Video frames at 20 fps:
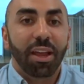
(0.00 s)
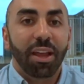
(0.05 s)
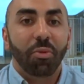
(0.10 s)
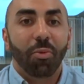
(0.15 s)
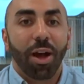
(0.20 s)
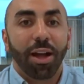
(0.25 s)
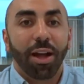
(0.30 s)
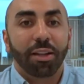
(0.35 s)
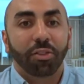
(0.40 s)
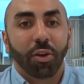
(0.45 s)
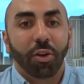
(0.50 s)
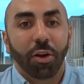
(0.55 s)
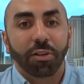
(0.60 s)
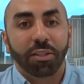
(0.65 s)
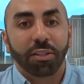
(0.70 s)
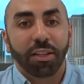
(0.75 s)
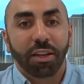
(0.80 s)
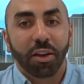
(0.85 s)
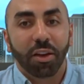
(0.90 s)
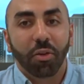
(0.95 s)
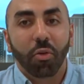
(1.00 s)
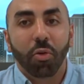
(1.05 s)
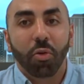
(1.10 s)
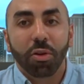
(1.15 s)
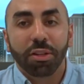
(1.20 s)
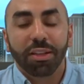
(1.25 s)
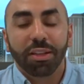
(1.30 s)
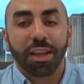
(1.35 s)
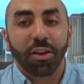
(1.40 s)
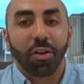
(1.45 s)
why it's hard to get a
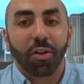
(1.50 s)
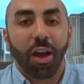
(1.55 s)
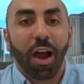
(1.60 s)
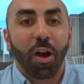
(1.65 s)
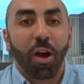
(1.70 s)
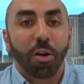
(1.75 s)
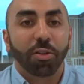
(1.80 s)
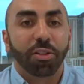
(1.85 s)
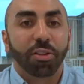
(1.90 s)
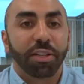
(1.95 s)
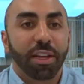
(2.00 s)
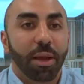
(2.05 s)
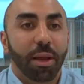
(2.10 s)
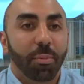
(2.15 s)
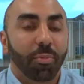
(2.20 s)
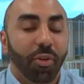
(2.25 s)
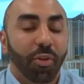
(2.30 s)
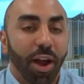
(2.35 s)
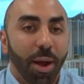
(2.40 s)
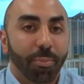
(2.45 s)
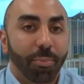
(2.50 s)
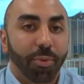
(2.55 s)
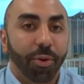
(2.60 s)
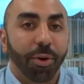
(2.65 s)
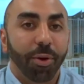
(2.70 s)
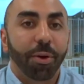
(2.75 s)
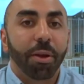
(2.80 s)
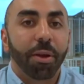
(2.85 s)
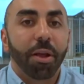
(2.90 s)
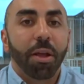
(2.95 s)
court date or hard to get
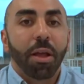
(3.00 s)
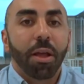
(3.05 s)
proper